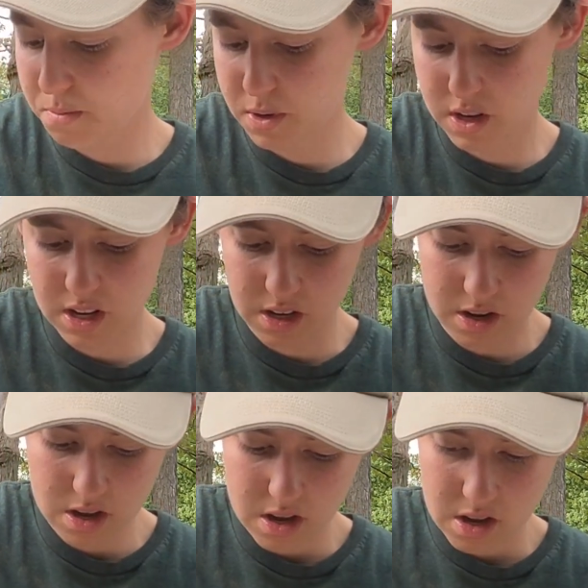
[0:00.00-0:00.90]
put in
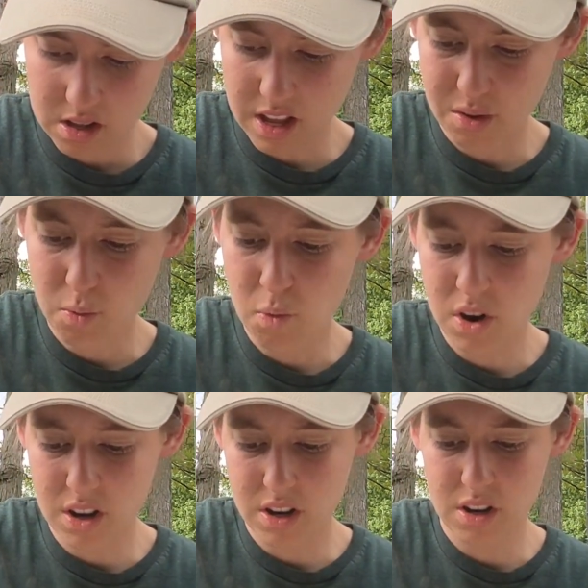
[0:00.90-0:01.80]
like
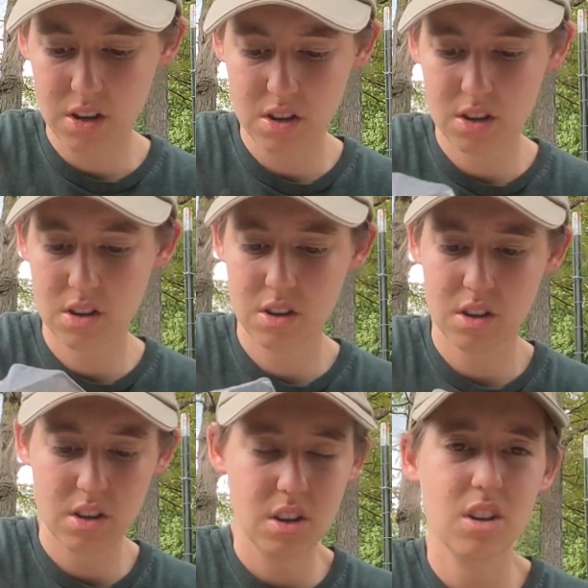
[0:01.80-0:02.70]
1
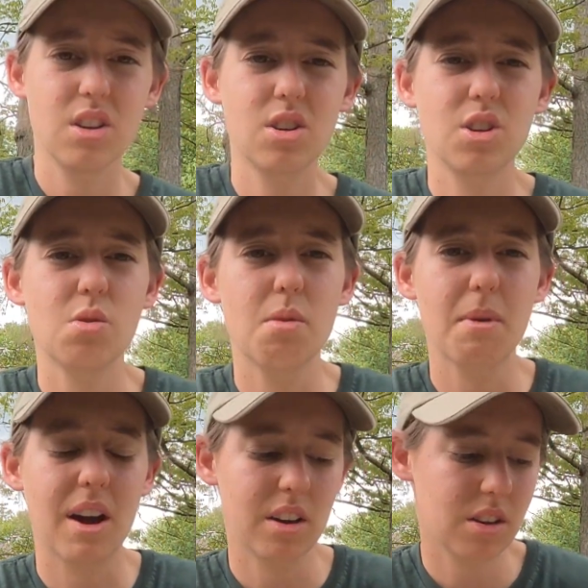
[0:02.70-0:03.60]

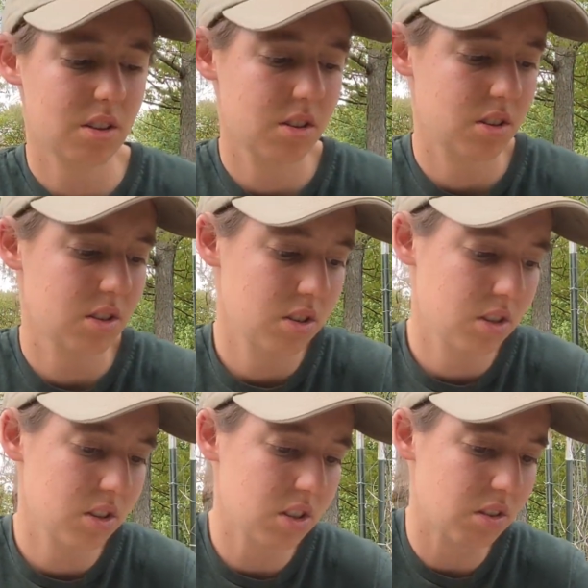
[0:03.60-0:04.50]
Huamaya
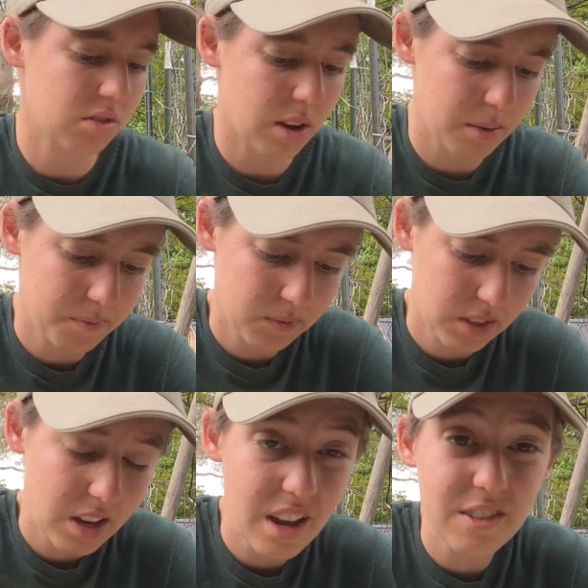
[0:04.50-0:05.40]
sunflower,
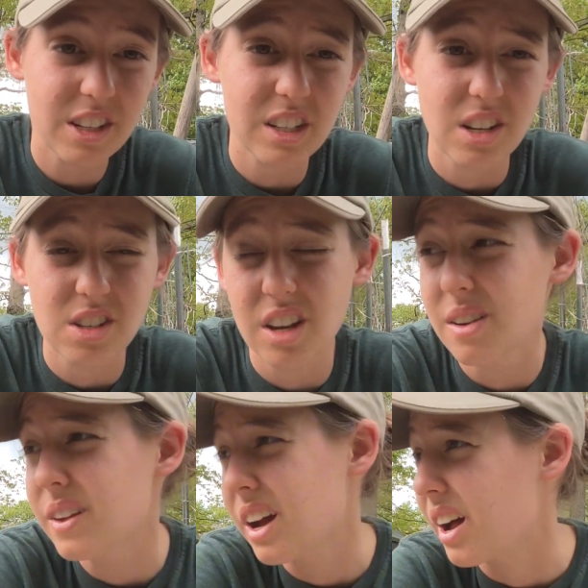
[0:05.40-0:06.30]
if that's how you say
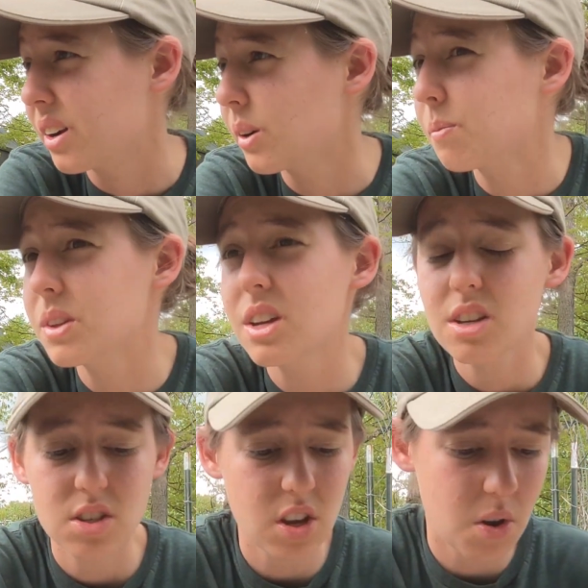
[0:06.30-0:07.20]
it. I don't know.
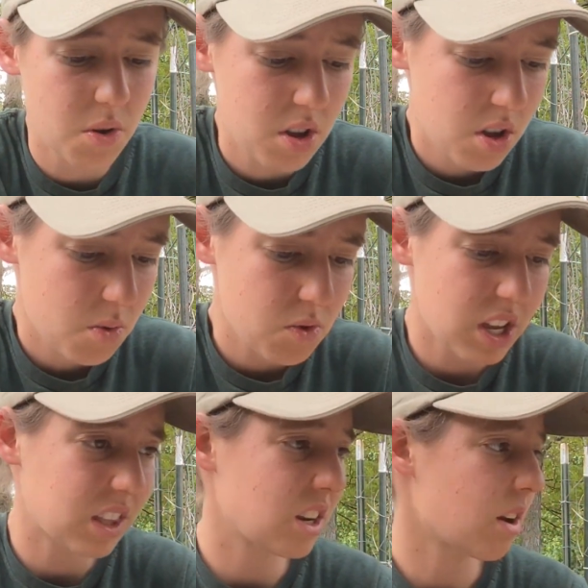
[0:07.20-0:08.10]
So we'll
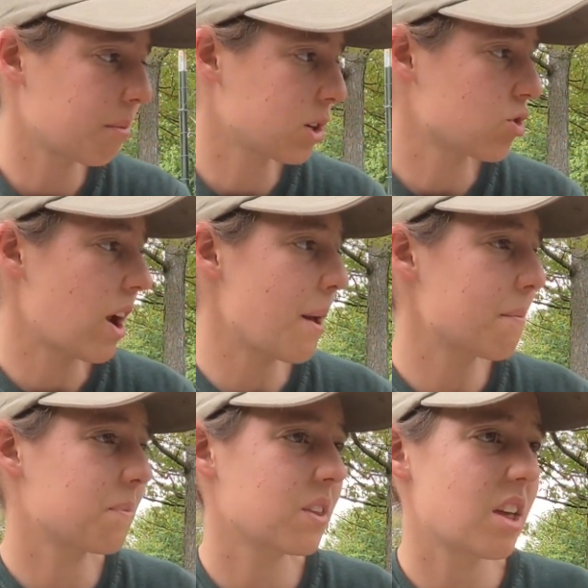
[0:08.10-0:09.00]
get the numbers right,
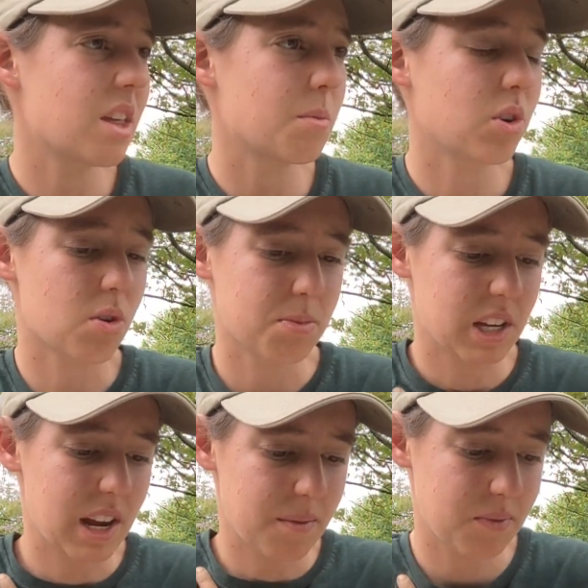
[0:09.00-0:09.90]
and then we'll go
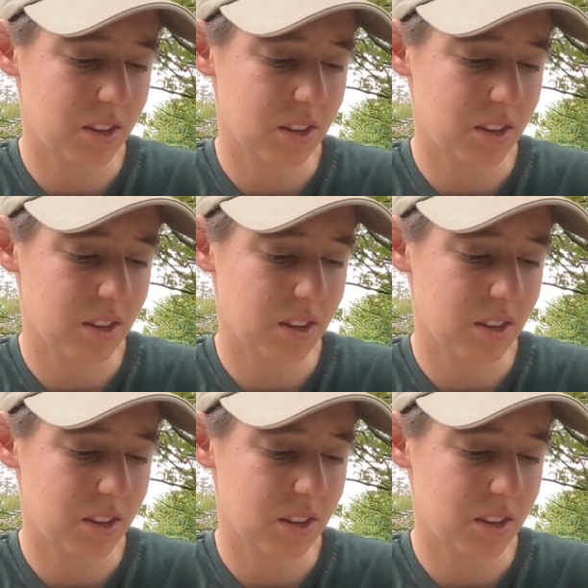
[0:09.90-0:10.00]
plant,